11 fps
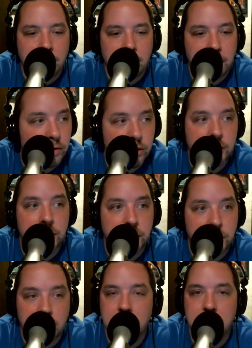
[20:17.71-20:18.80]
but you just
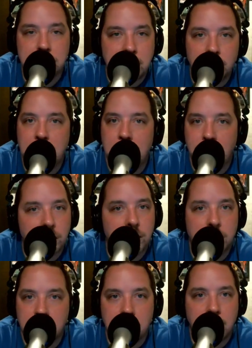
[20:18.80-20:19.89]
didn't hear that
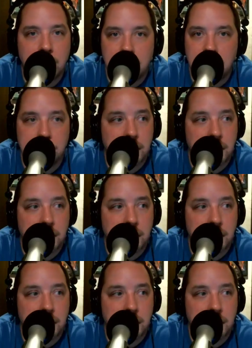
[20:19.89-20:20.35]
word in the 90s,